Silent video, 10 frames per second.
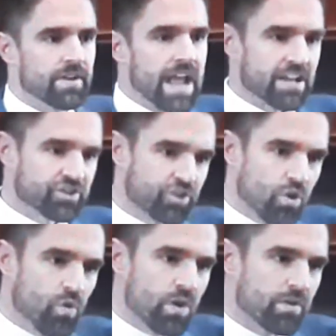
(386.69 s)
And
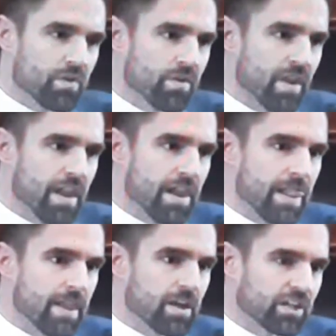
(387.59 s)
so
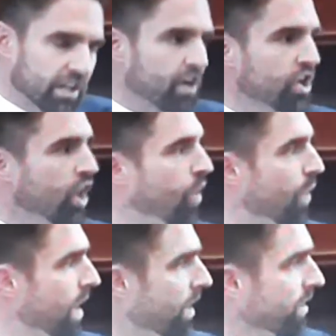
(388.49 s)
Claire
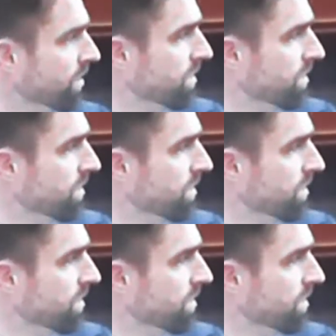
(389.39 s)
Culwell